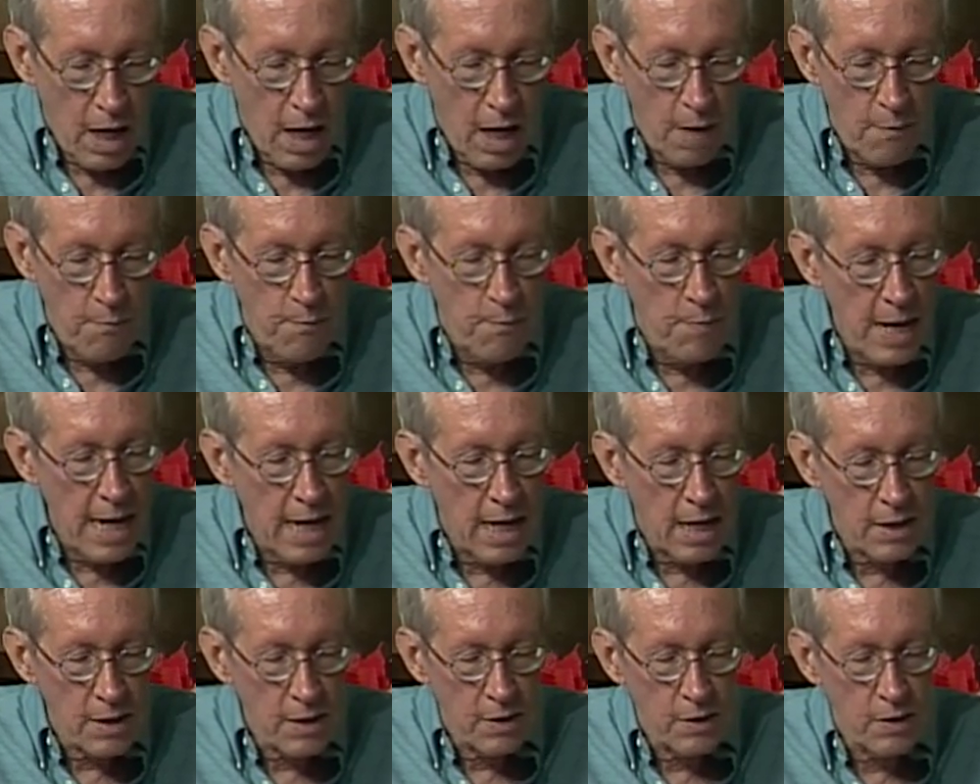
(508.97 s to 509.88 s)

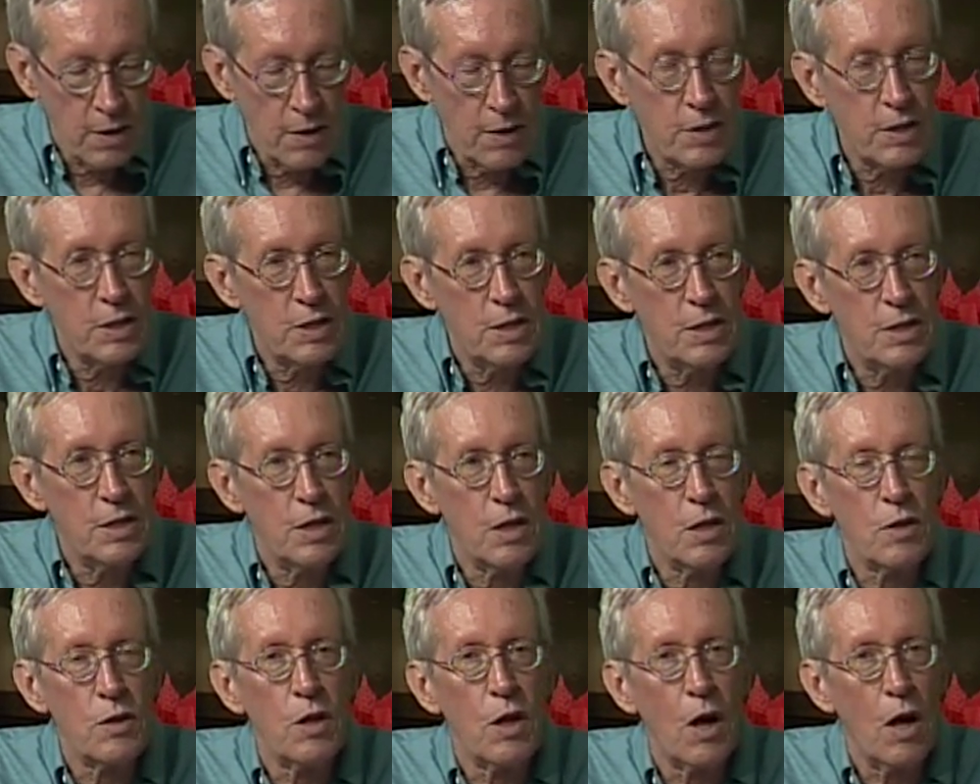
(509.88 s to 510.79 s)
about
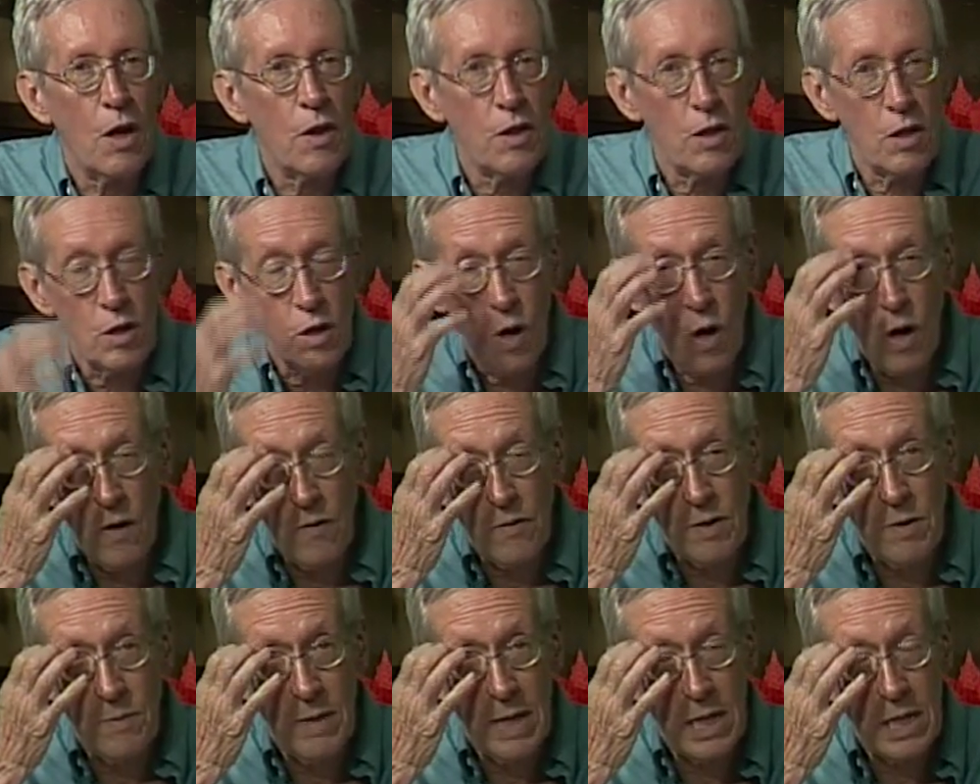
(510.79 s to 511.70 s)
the law of
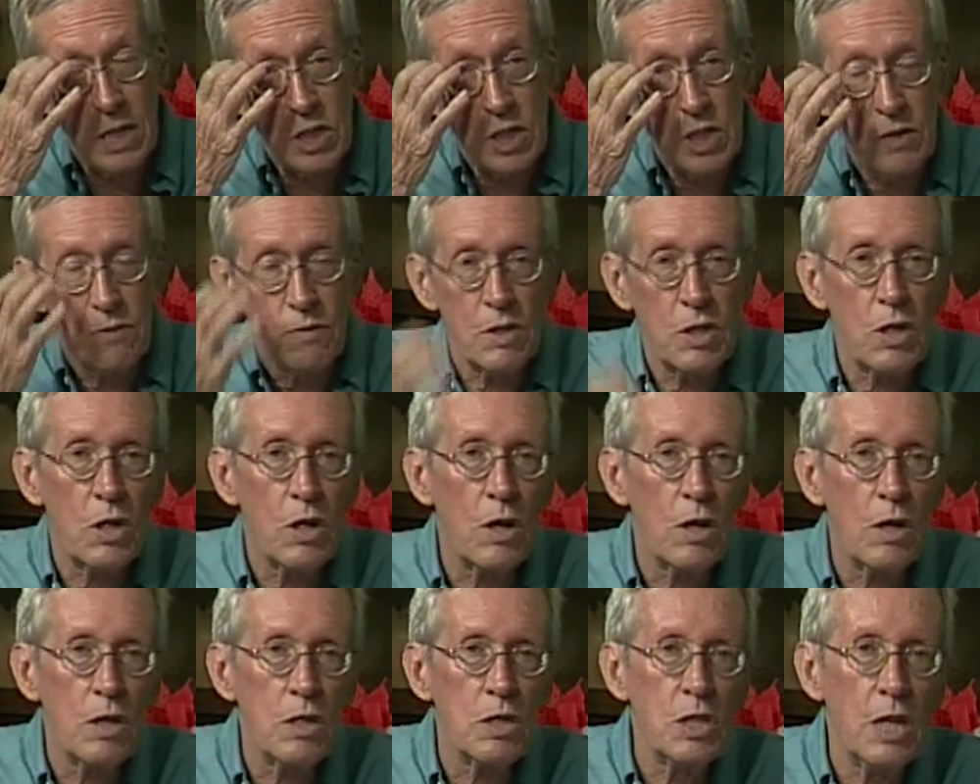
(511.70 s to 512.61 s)
diminishing
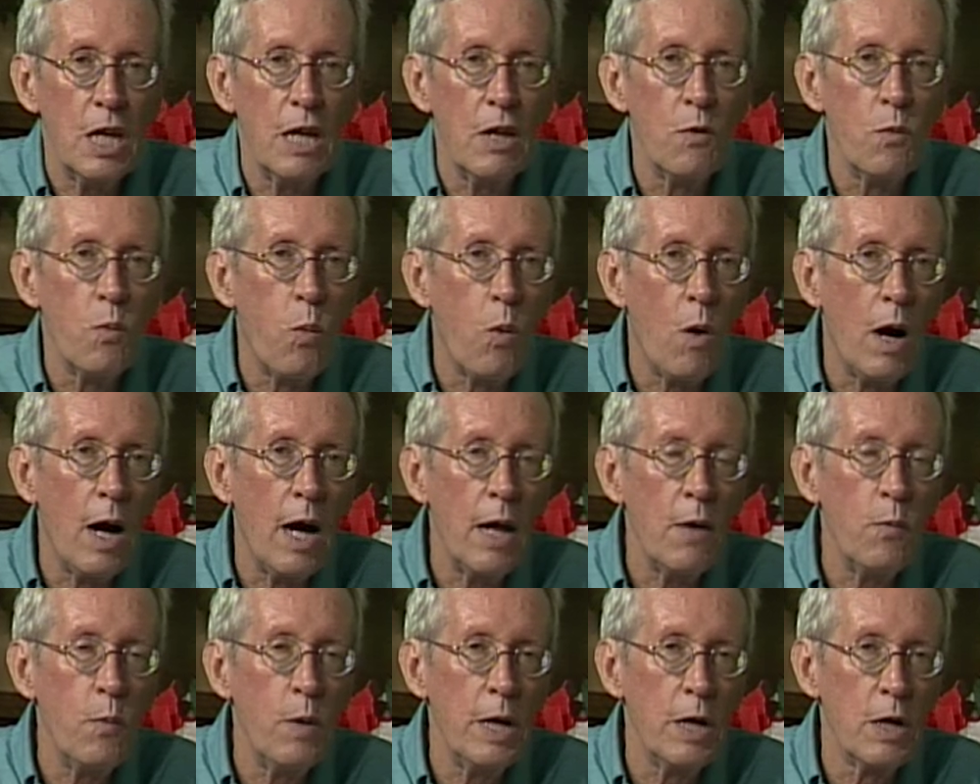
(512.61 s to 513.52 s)
returns and why
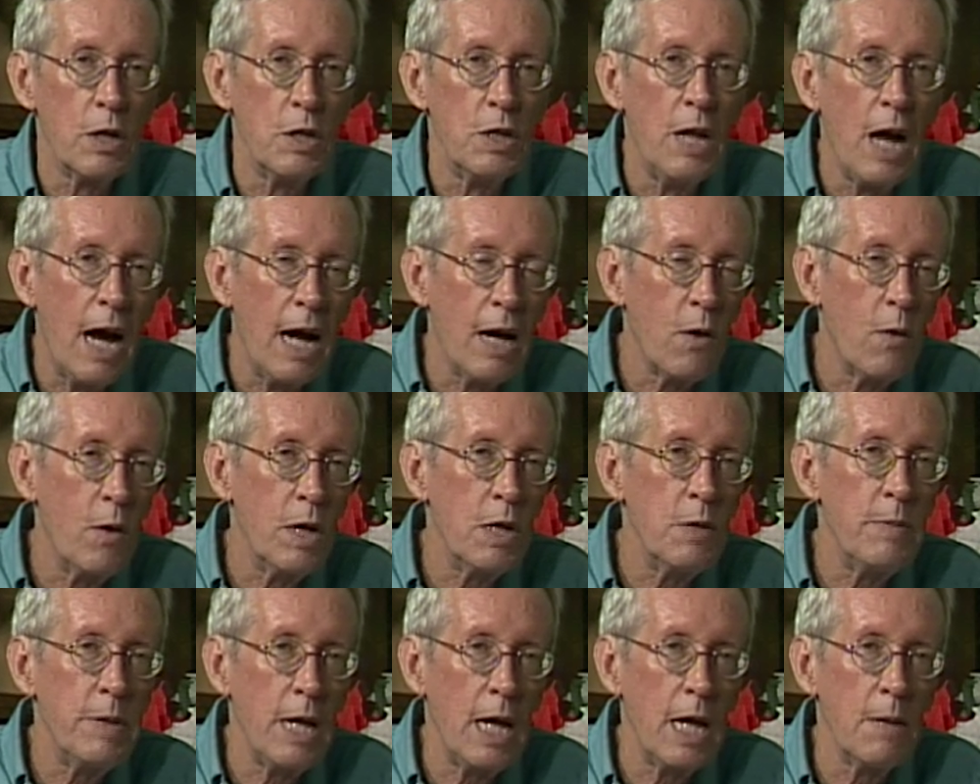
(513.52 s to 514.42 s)
we are not going
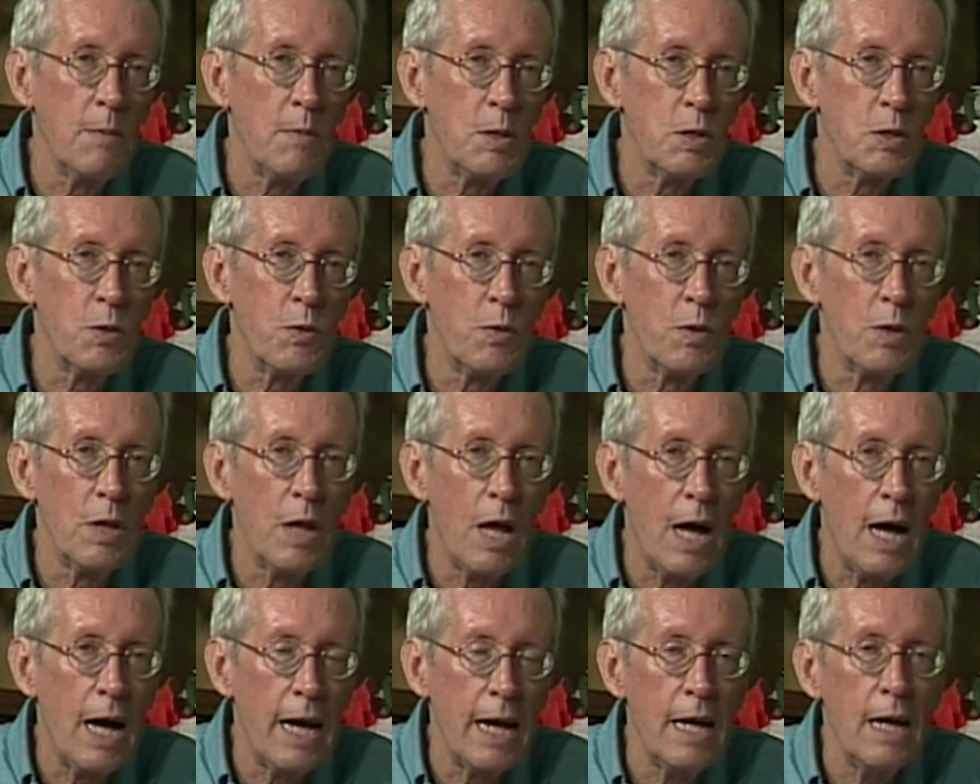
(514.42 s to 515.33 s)
to be able to
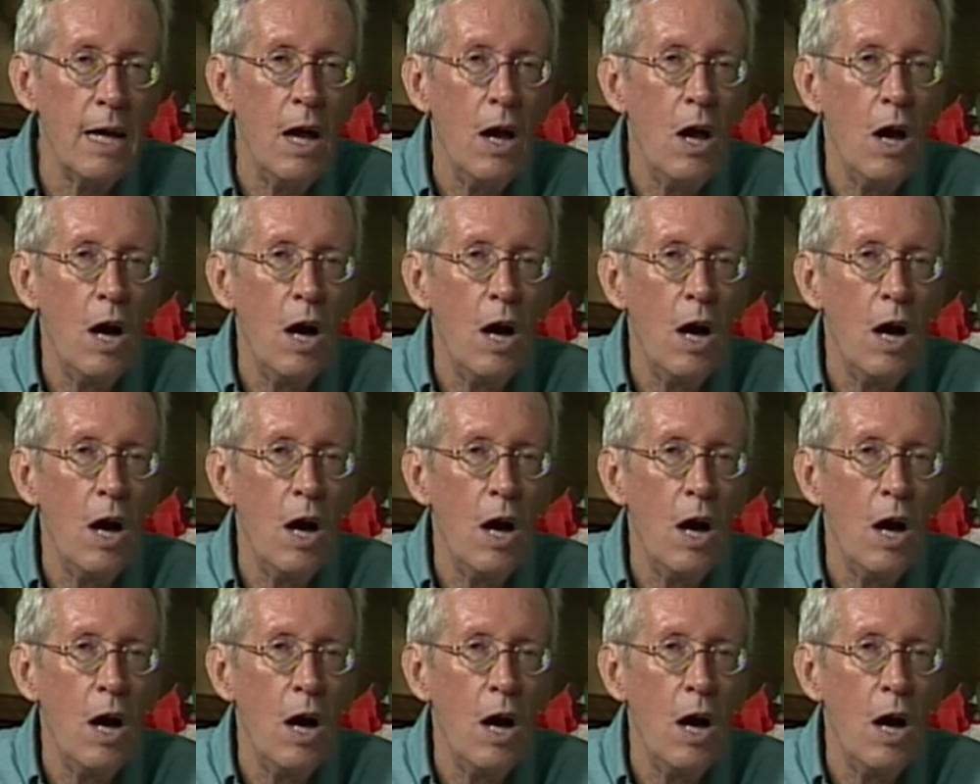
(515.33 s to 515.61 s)
rely